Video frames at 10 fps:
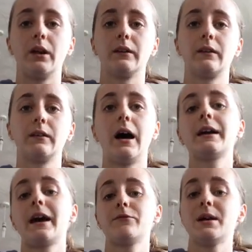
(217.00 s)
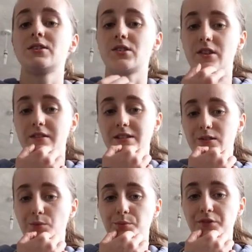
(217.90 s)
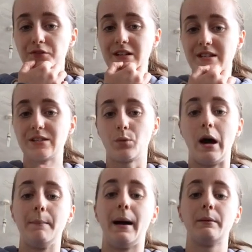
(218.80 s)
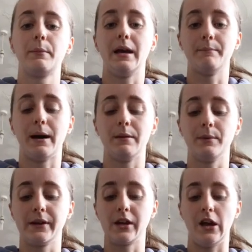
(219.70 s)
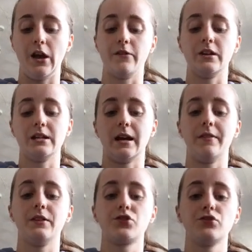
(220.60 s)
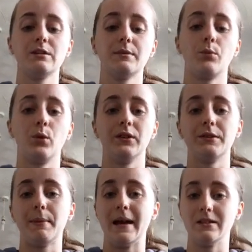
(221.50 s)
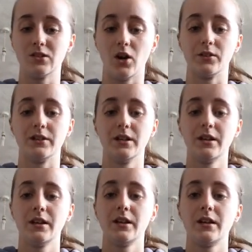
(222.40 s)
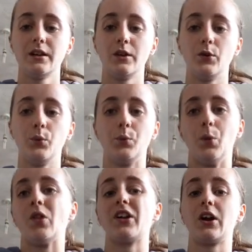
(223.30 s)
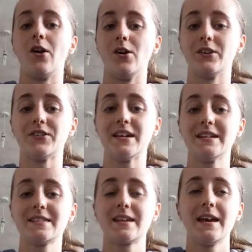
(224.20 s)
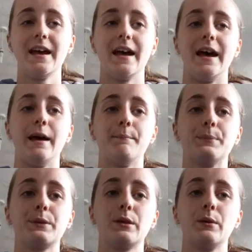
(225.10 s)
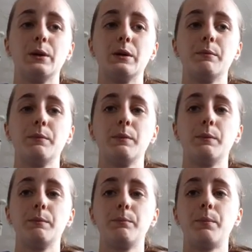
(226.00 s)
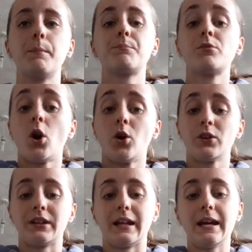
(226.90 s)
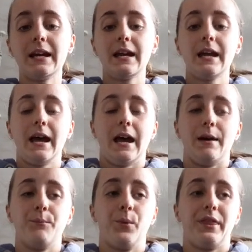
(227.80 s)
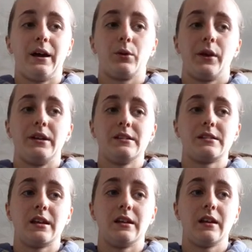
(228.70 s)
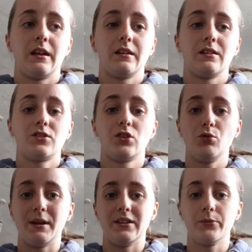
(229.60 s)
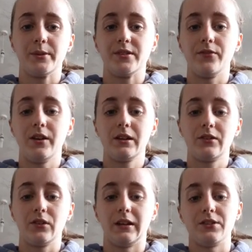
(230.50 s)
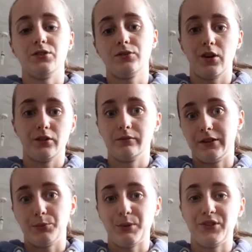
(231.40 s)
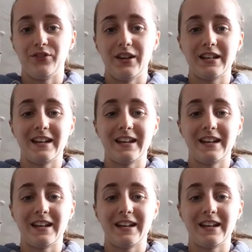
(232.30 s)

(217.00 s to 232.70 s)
like I've mentioned, there is a number of reasons why back pain might be occurring, and the treatment will depend on what the cause is. But broadly, without going into too many specifics, unless you've got a specific